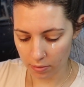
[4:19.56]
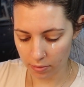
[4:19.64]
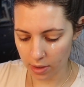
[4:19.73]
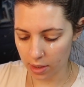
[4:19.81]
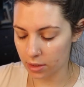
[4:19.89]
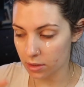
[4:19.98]

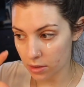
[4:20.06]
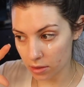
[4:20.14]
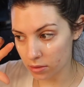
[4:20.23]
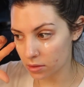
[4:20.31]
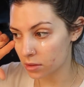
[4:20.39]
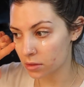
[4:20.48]
but I just
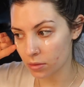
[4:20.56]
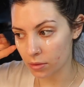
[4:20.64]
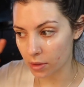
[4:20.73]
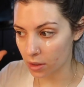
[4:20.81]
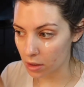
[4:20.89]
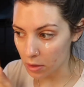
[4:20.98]
use this one
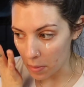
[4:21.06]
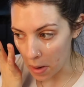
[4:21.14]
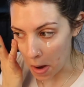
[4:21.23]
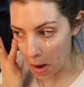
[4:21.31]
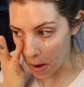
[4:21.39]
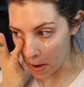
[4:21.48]
right under my
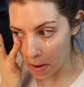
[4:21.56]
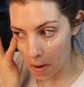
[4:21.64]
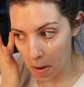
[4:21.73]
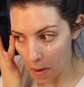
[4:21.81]
eye.